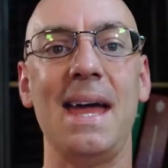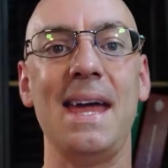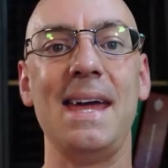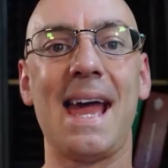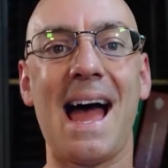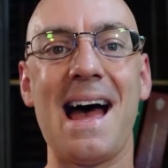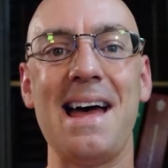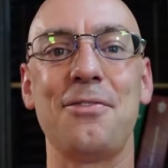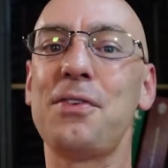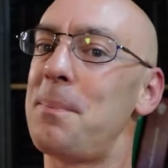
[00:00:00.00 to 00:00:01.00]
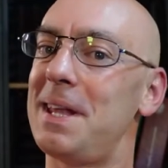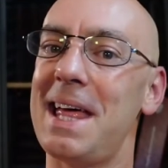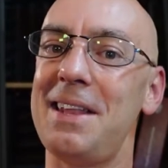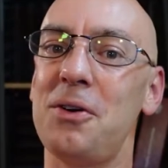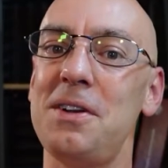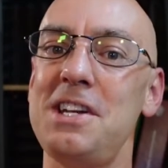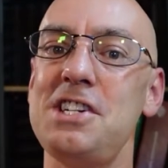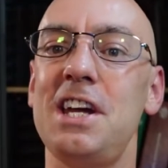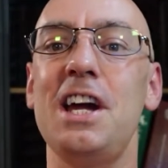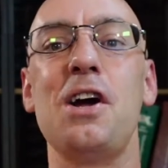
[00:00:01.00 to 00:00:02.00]
Hey guys, Flippin' Landlord Ninja
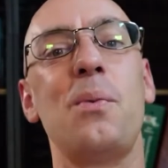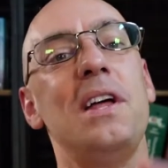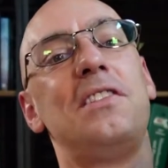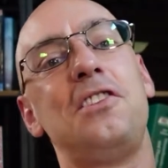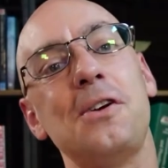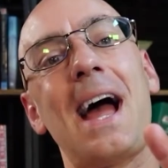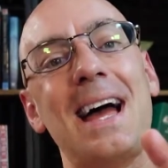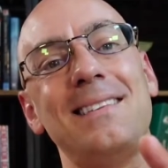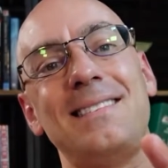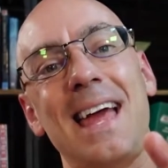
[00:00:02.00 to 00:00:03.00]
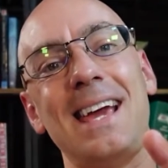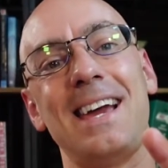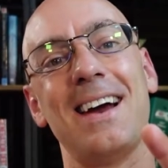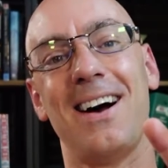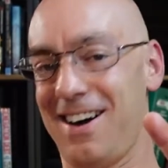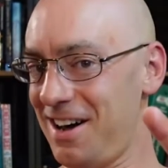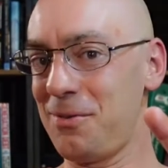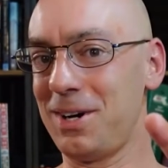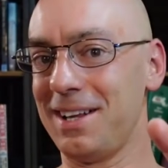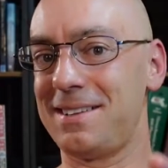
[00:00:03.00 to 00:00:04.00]
here with two guys' take on
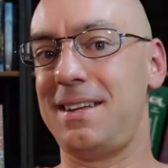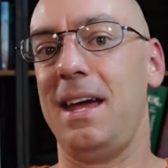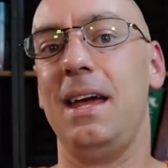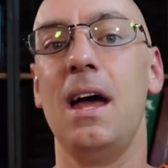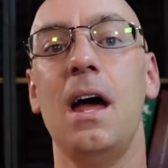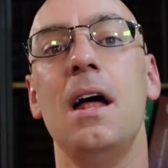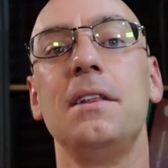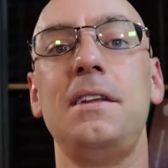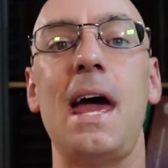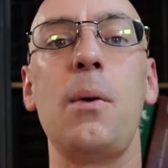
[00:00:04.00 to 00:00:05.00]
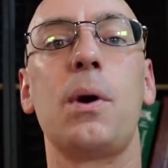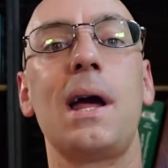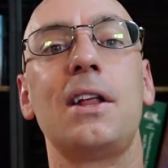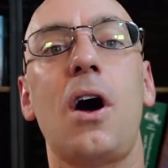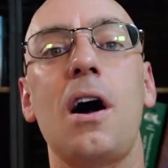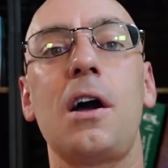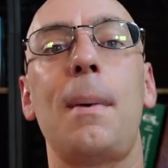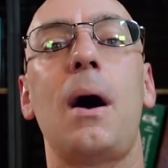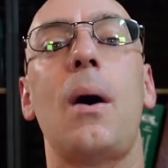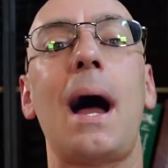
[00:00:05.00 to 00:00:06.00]
real estate. Today we're going to talk
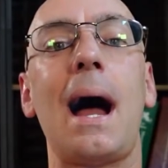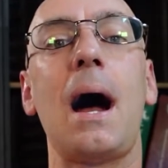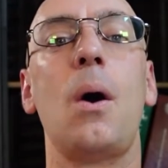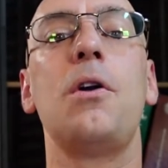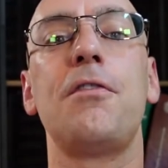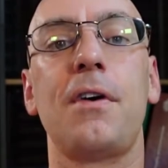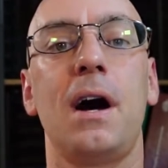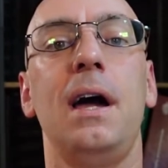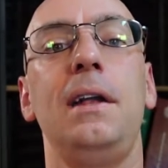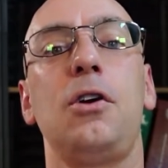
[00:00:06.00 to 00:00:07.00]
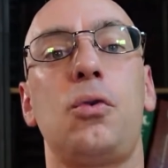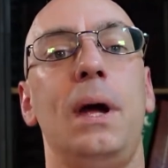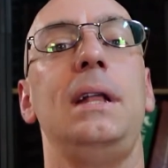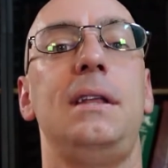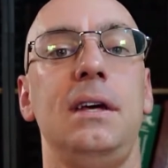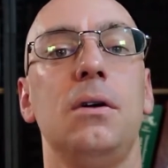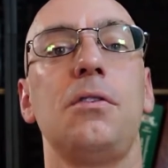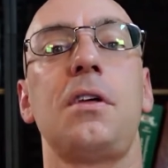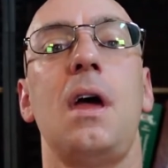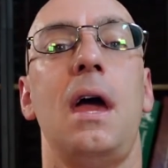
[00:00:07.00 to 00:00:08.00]
about how to find great
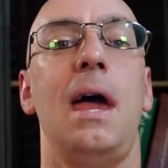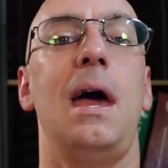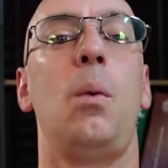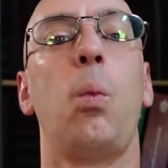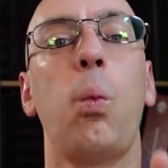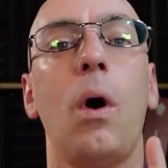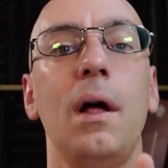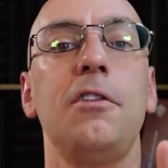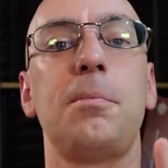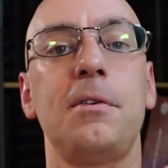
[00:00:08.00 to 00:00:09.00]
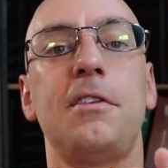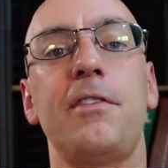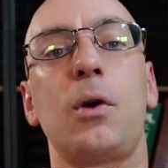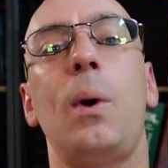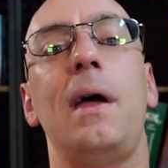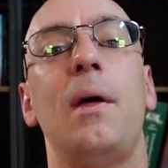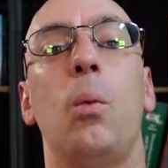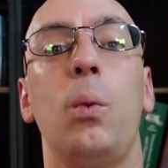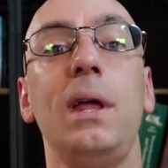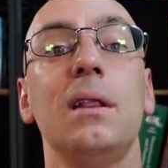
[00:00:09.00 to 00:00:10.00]
deals and one specific way
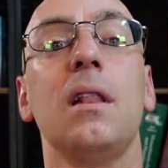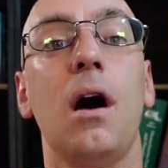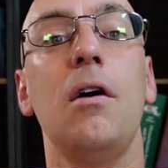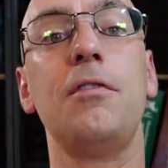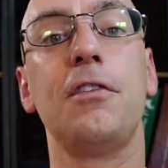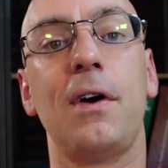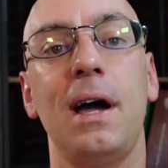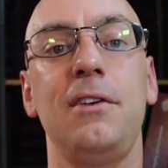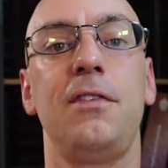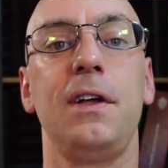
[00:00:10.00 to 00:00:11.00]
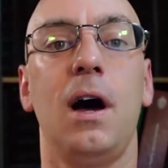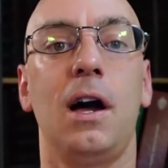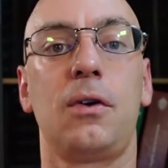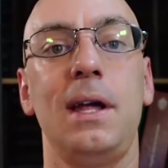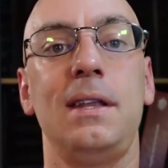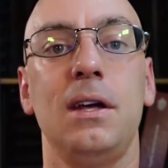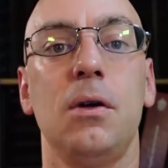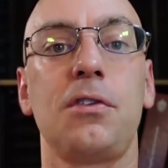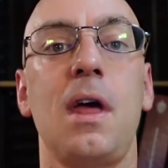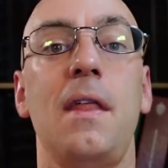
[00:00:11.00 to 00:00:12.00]
that we love to find great
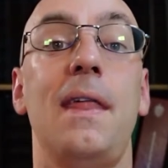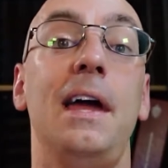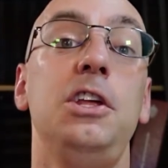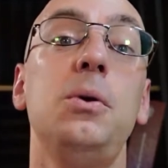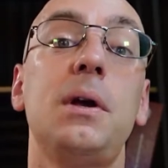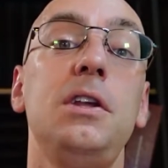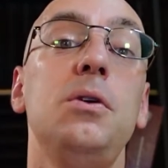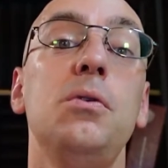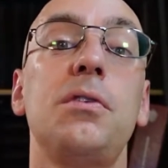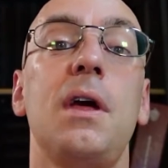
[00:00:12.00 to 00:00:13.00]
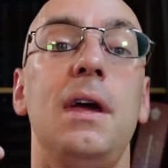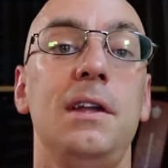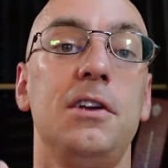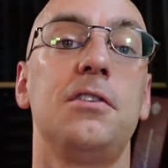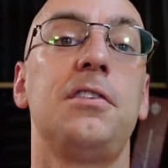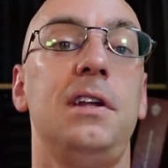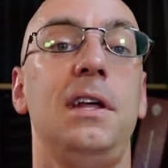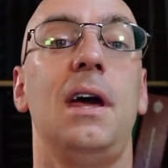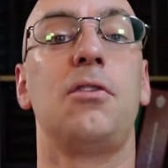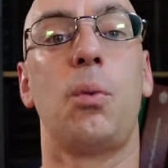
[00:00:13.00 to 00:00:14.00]
deals that you can use in your
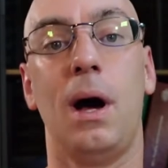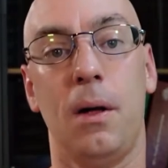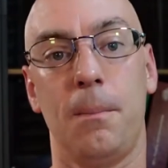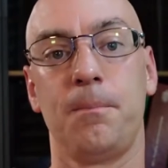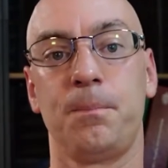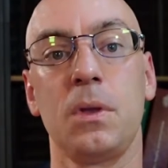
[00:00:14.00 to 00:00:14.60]
city as well.